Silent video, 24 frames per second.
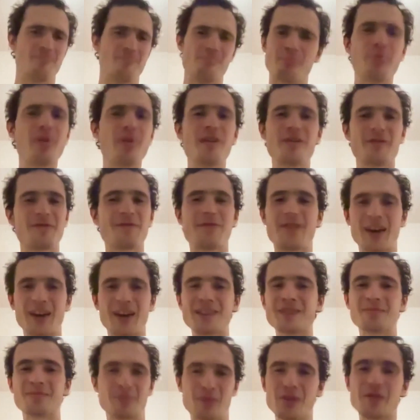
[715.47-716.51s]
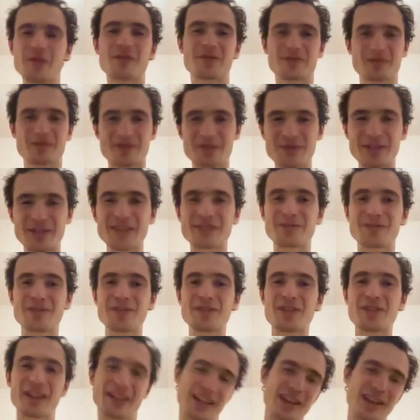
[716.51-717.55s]
Both fun, both
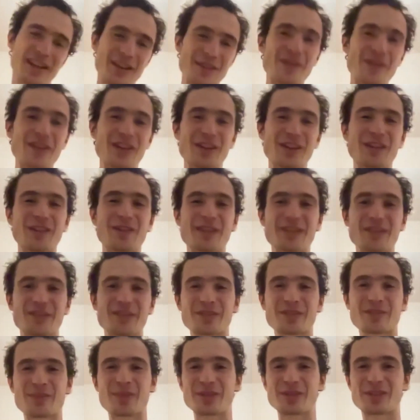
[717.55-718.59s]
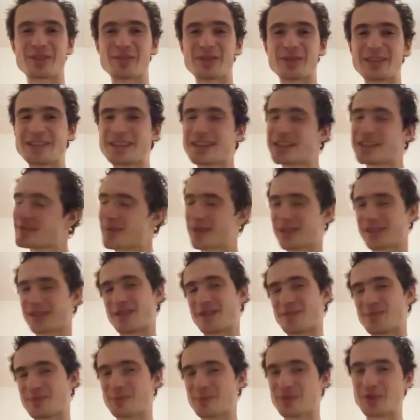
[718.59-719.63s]
stressful, and I definitely feel responsibility, but
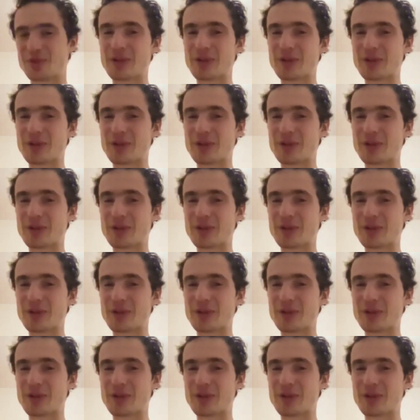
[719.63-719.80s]
I'm